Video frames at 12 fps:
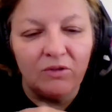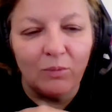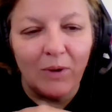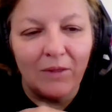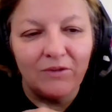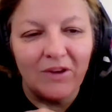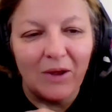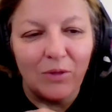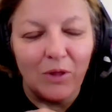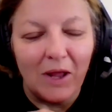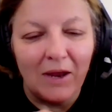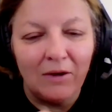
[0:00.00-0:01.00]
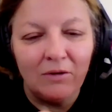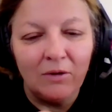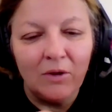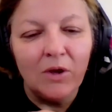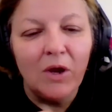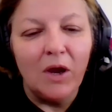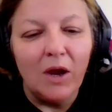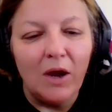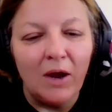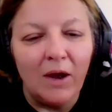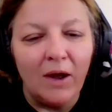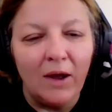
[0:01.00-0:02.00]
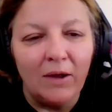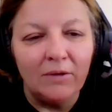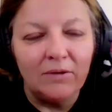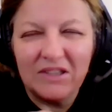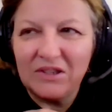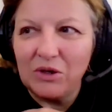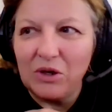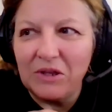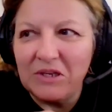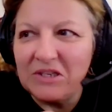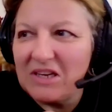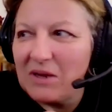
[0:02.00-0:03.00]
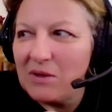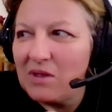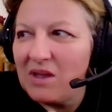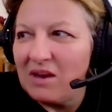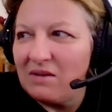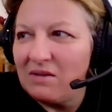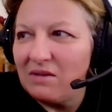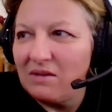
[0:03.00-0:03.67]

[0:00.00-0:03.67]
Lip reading: around the Southland. Is it called the Southland?